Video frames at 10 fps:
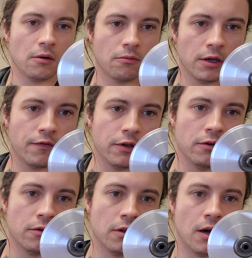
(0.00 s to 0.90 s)
We have
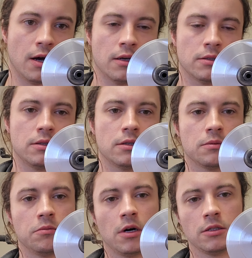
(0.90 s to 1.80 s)
utilized as
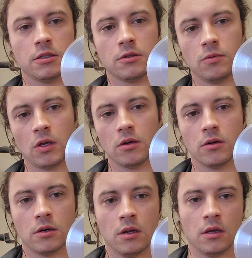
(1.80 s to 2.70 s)
much as we
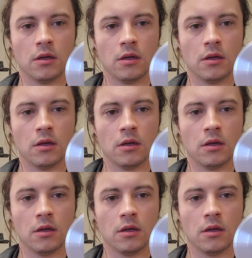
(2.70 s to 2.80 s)
could.